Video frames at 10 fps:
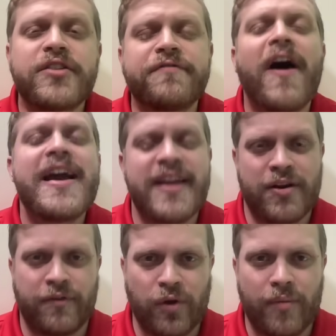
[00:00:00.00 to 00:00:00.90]
fine to
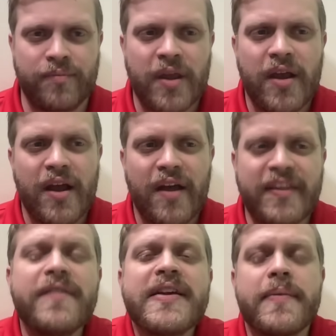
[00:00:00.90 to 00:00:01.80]
interview him.
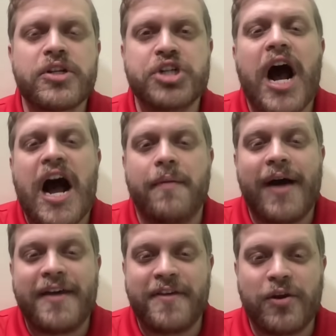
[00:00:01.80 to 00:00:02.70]
Giving him the job,
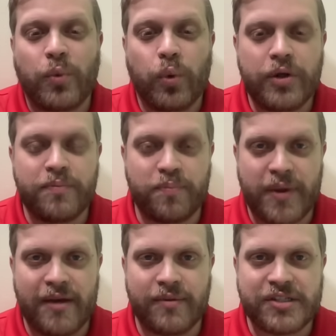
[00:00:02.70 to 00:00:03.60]
I think, would
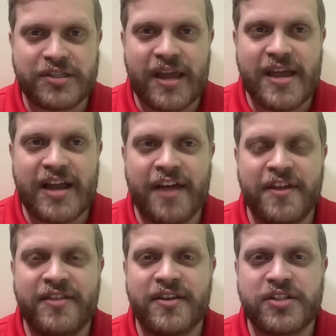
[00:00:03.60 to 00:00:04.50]
be a mistake. I
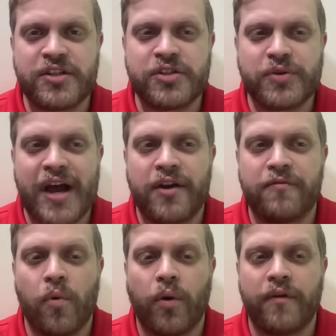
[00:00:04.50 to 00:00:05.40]
think this is kind
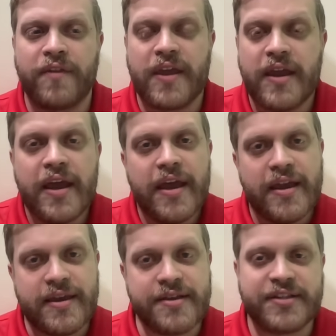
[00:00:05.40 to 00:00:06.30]
of more of the,
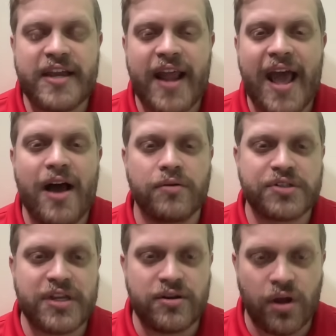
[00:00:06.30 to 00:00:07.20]
he's
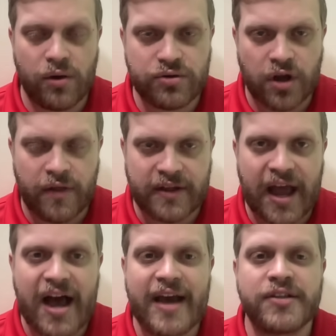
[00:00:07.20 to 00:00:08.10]
in-house, he knows all the
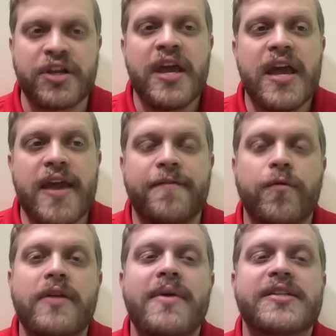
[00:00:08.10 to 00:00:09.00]
guys. If
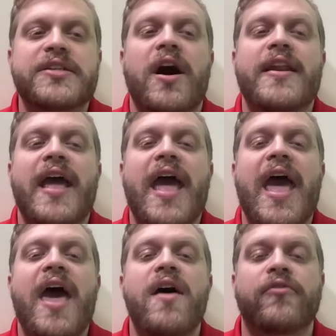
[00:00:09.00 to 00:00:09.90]
we miss on
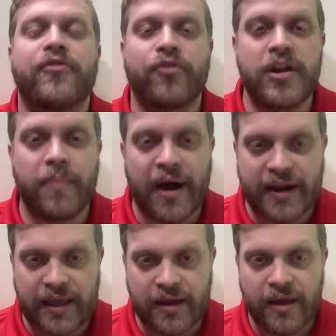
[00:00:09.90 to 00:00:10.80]

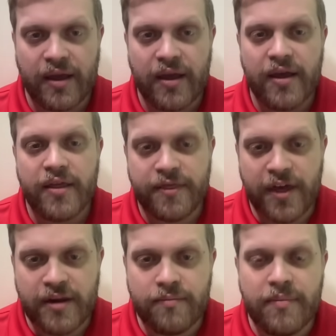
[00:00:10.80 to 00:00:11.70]
everybody,
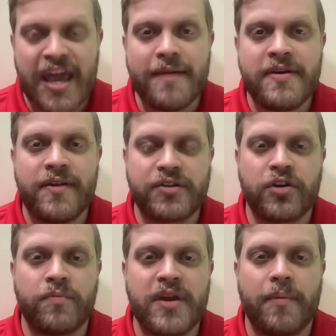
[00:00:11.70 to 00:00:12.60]
then maybe this
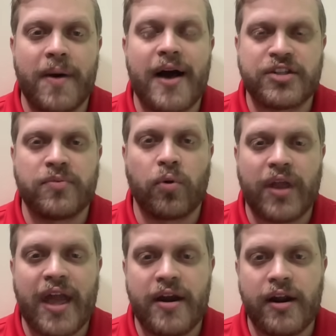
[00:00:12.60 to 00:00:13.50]
could be a possible
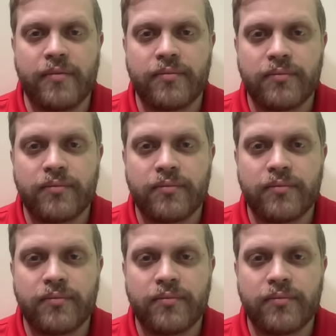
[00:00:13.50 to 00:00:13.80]
candidate.